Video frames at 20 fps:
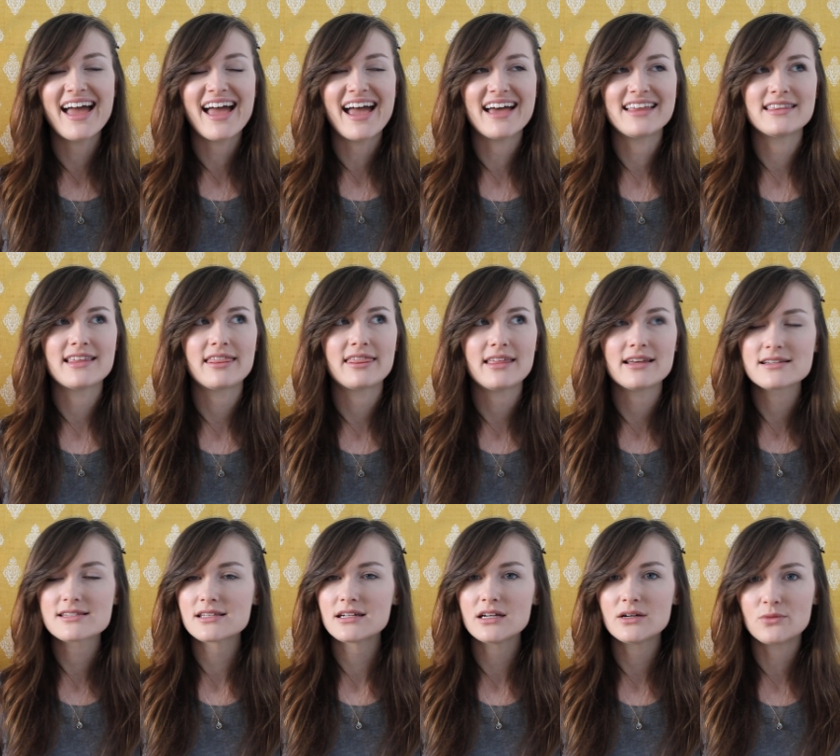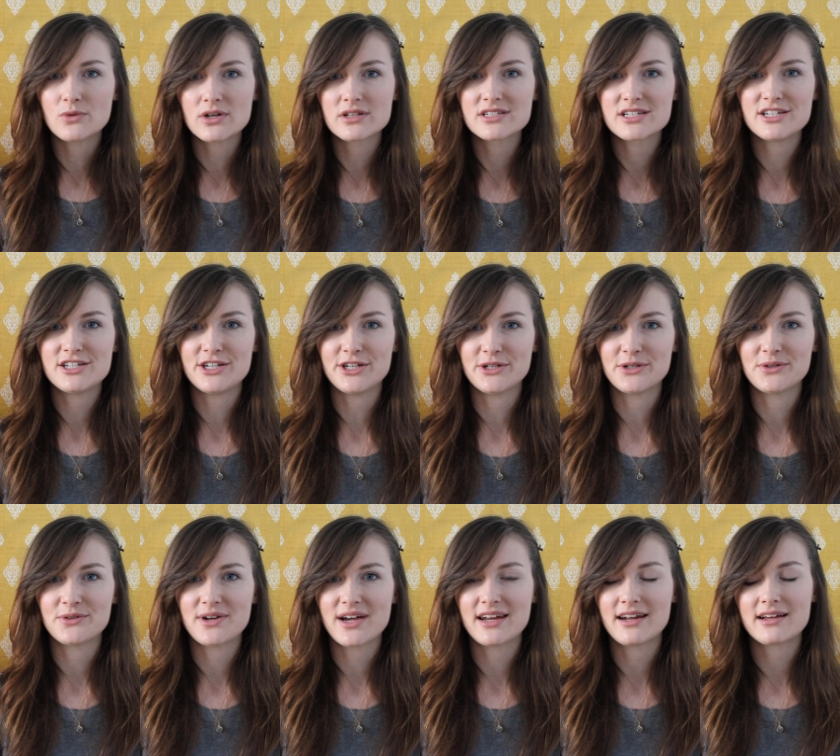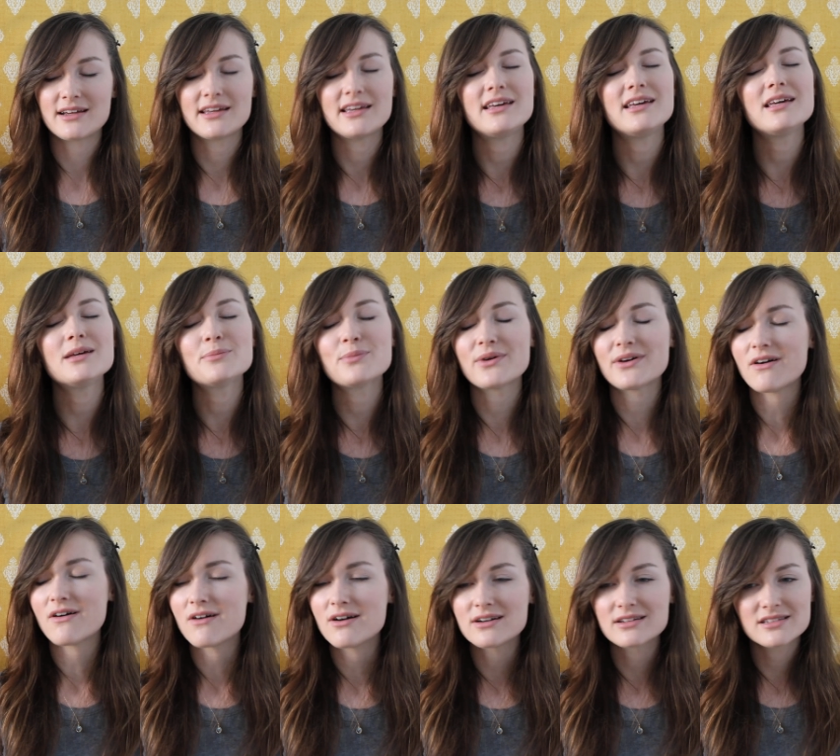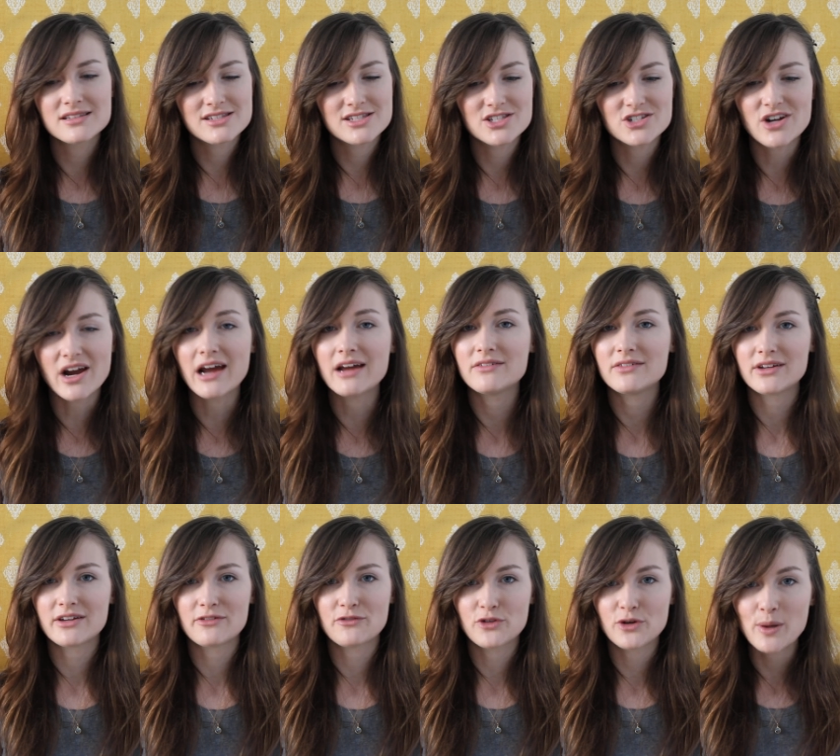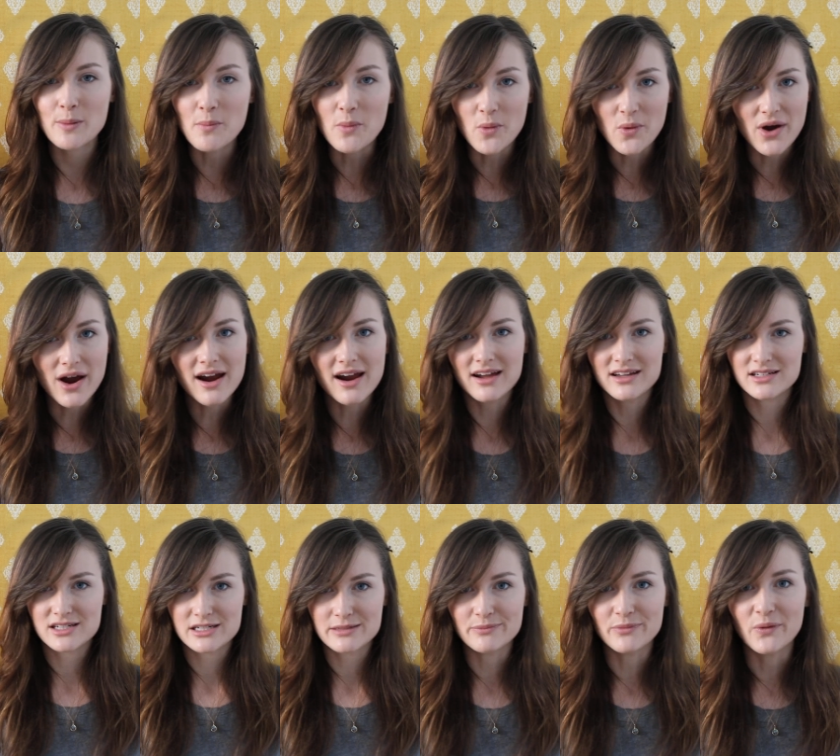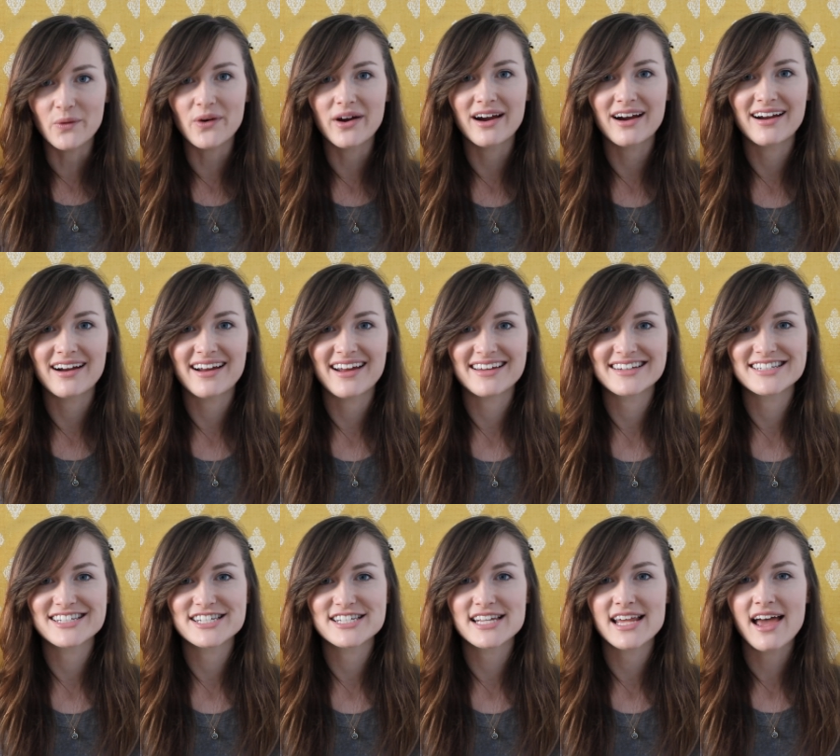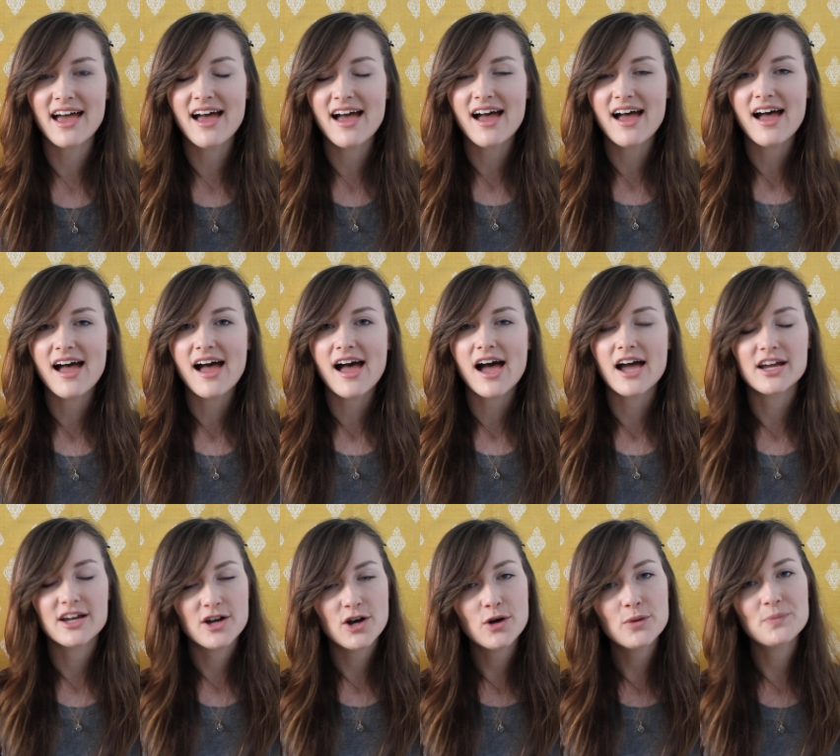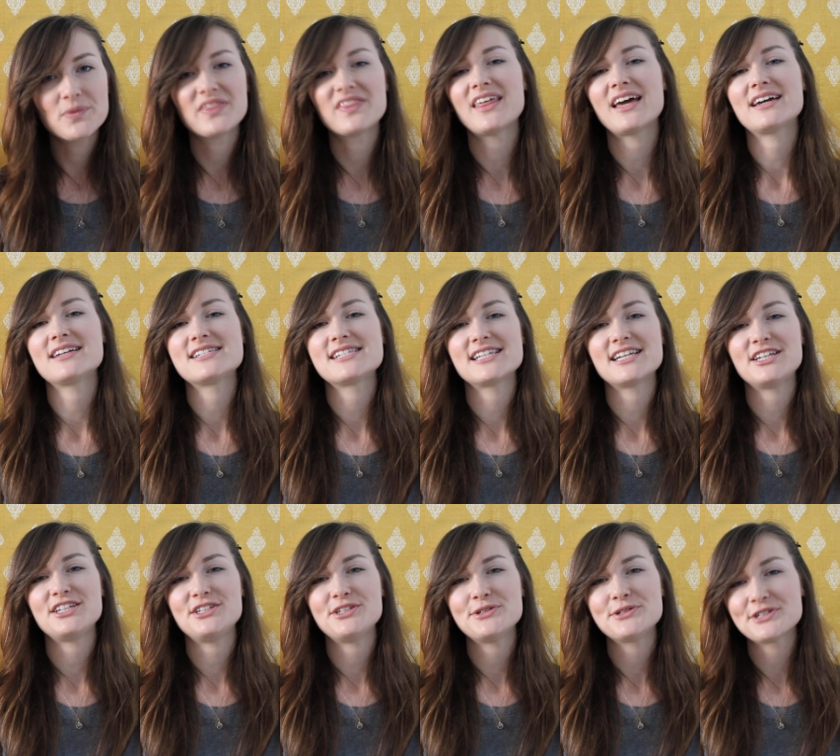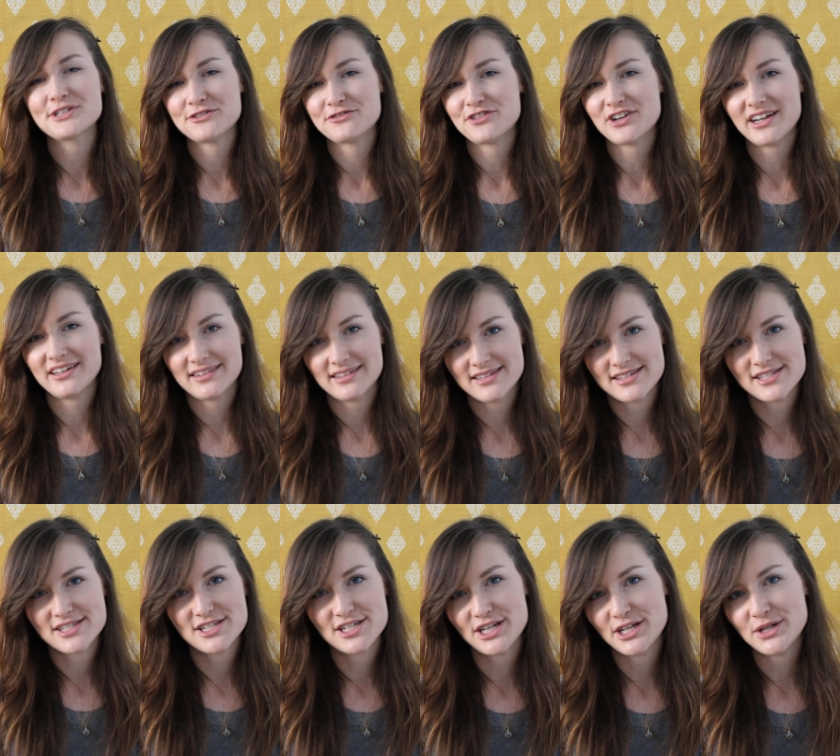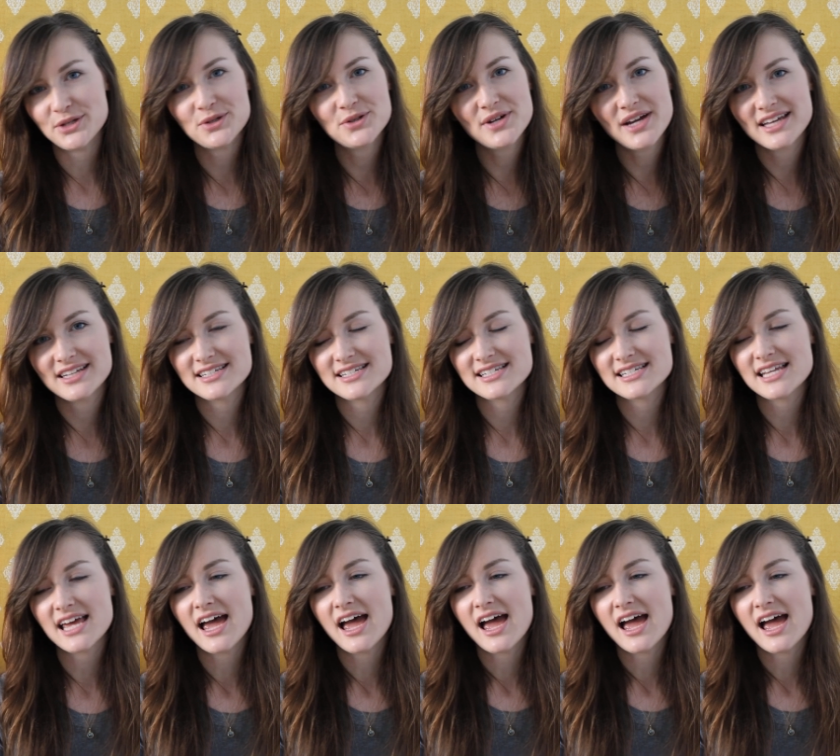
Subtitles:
and the things that I want to do, and I keep on striving for more and more. And I hope that you can find this too, and